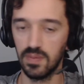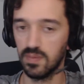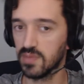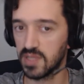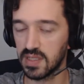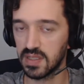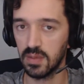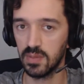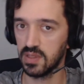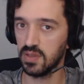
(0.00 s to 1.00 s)

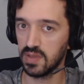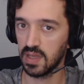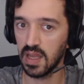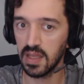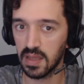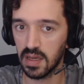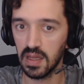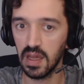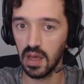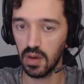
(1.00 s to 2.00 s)
systems using Intel
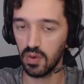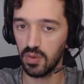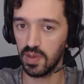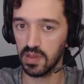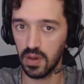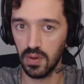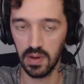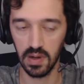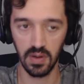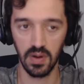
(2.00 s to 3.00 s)
would be
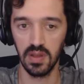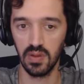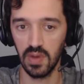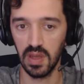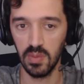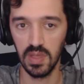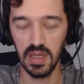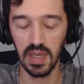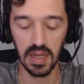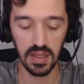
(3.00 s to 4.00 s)
lower according to AMD.
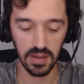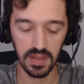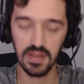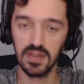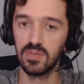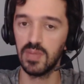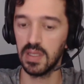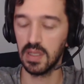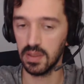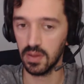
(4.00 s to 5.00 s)
Now, this has
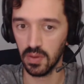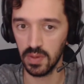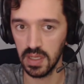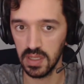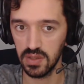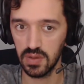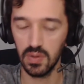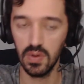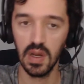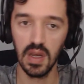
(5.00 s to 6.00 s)
been a known
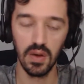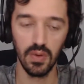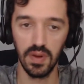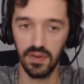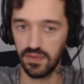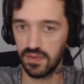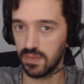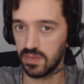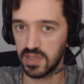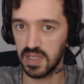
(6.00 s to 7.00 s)
issue with
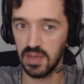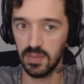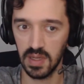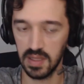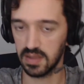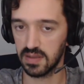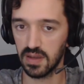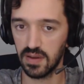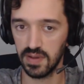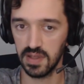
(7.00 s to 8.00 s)
Steam and the
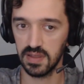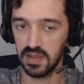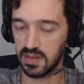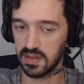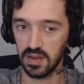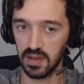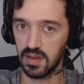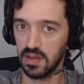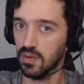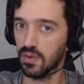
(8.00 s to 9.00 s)
surveys. It's not
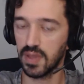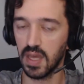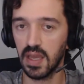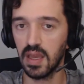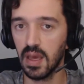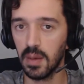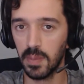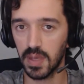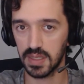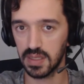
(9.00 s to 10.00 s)
a new thing,
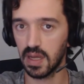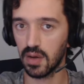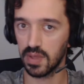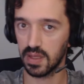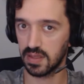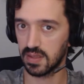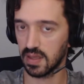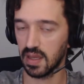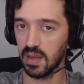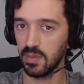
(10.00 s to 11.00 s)
but now that
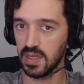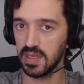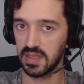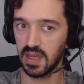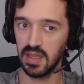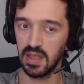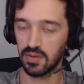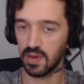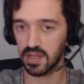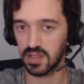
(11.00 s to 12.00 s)
AMD is gaining
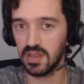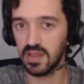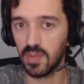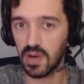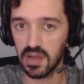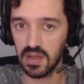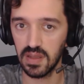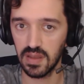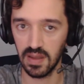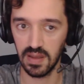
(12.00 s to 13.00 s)
traction in the
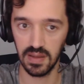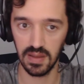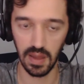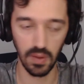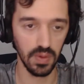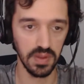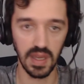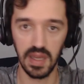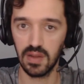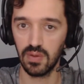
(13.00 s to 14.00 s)
market and they would
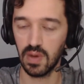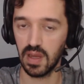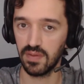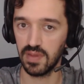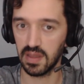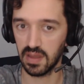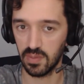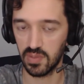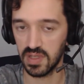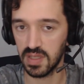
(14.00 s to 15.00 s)
like to have that
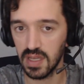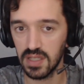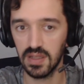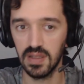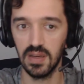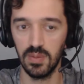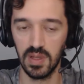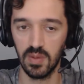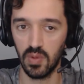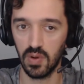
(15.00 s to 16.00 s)
representation a
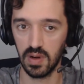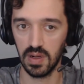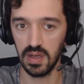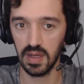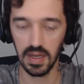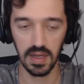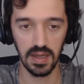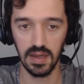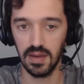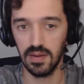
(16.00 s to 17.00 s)
bit more,
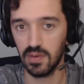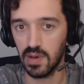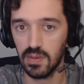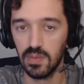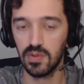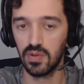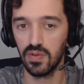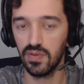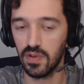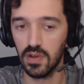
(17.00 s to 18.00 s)

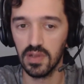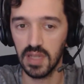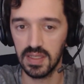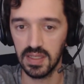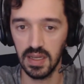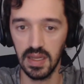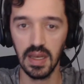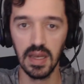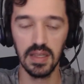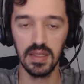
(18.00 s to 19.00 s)
truthful, let's say.
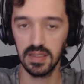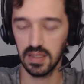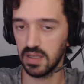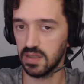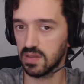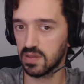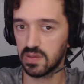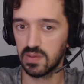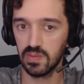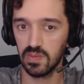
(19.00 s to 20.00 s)
This
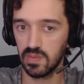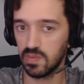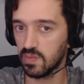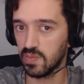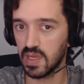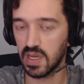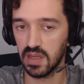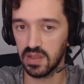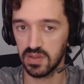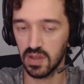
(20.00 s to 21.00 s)
is
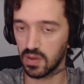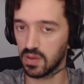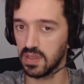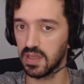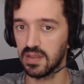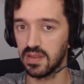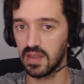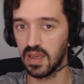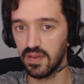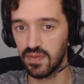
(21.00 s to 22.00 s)
because not only does it
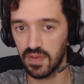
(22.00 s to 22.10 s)
give